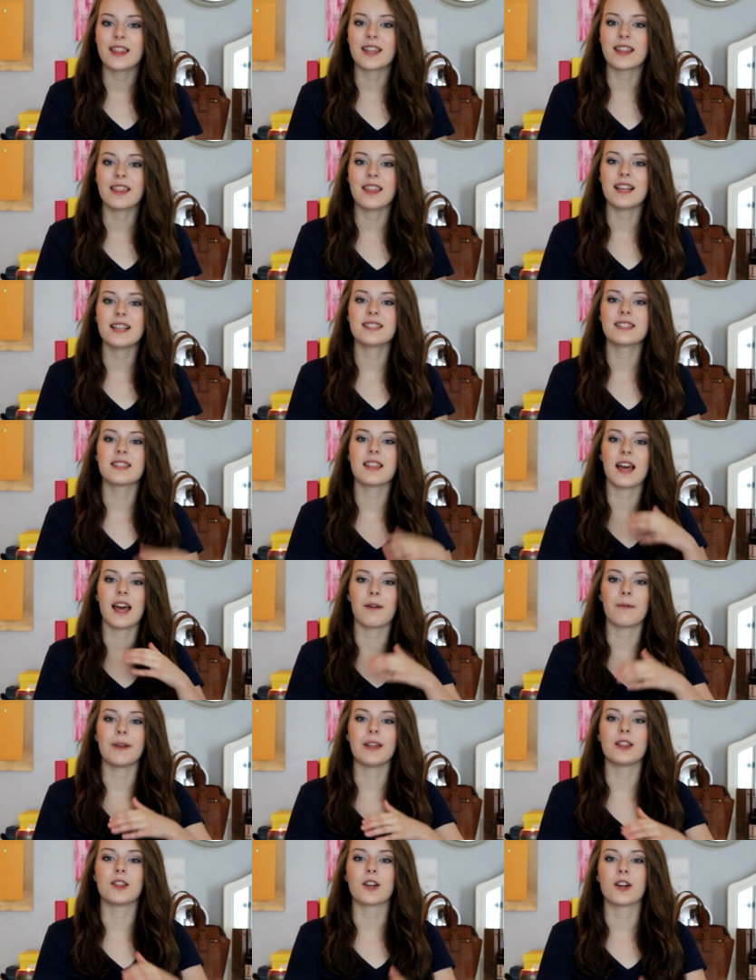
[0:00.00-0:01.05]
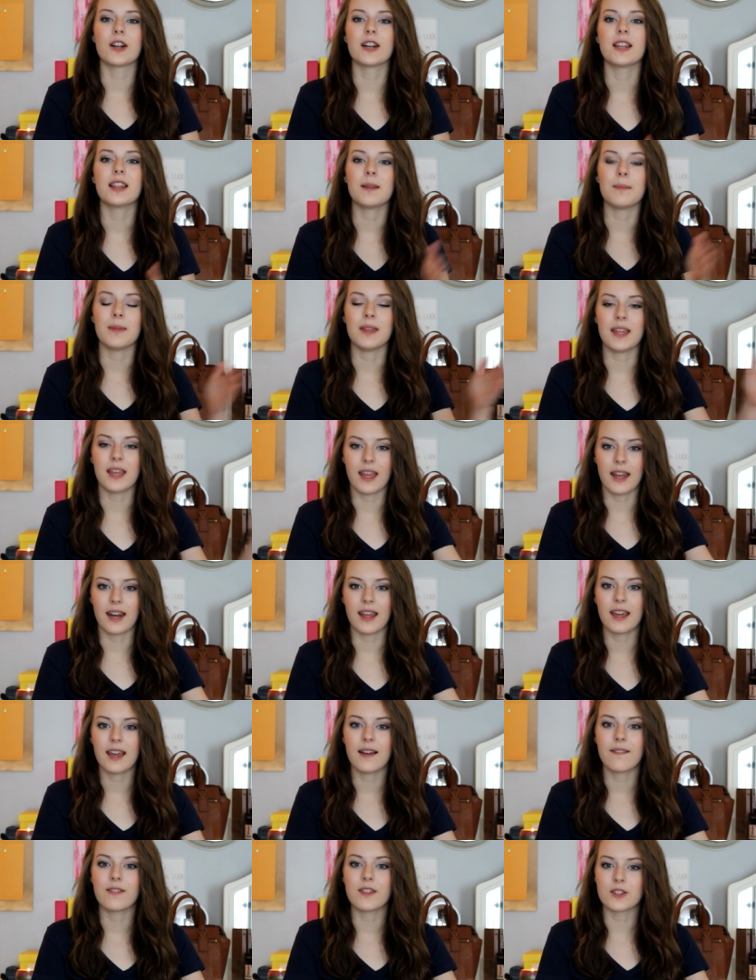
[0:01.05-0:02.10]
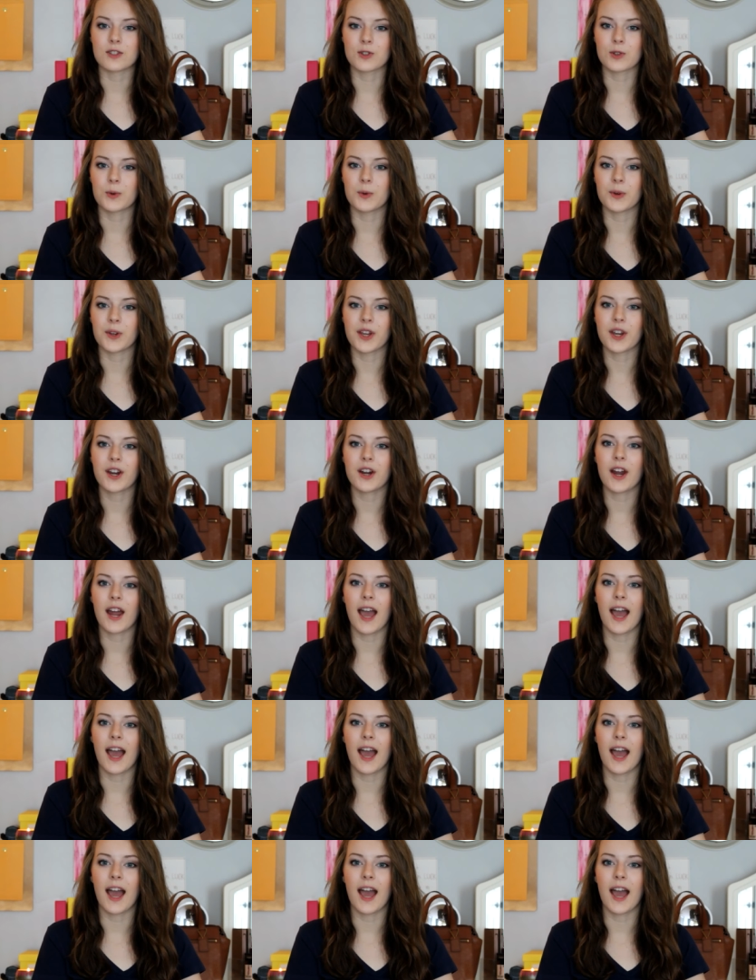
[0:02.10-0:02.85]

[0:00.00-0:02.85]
the things that we learned in the beginning of the school year